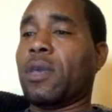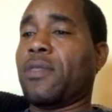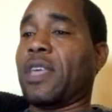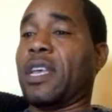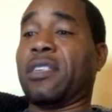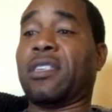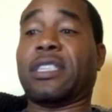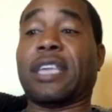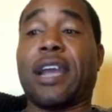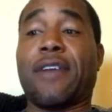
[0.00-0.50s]

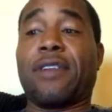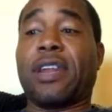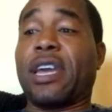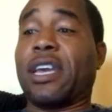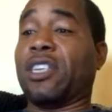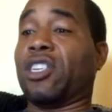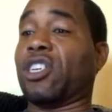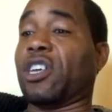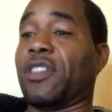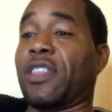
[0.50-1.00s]
They're staring at
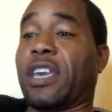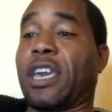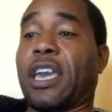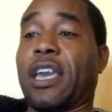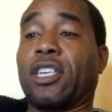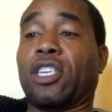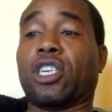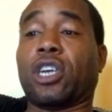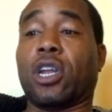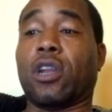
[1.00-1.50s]
each other
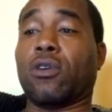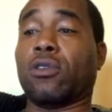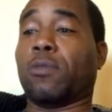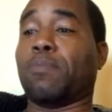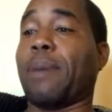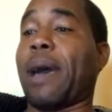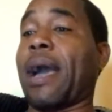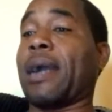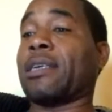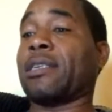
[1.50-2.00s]
again. Charlo's
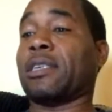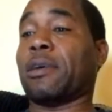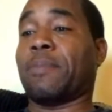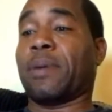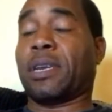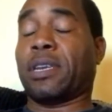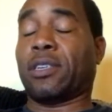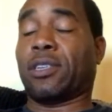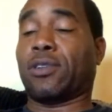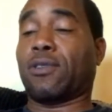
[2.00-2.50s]
back is up
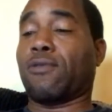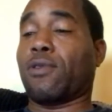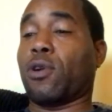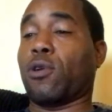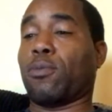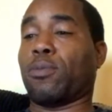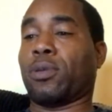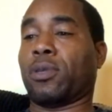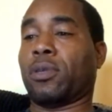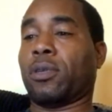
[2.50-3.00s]
against the
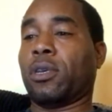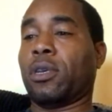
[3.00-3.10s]
ropes.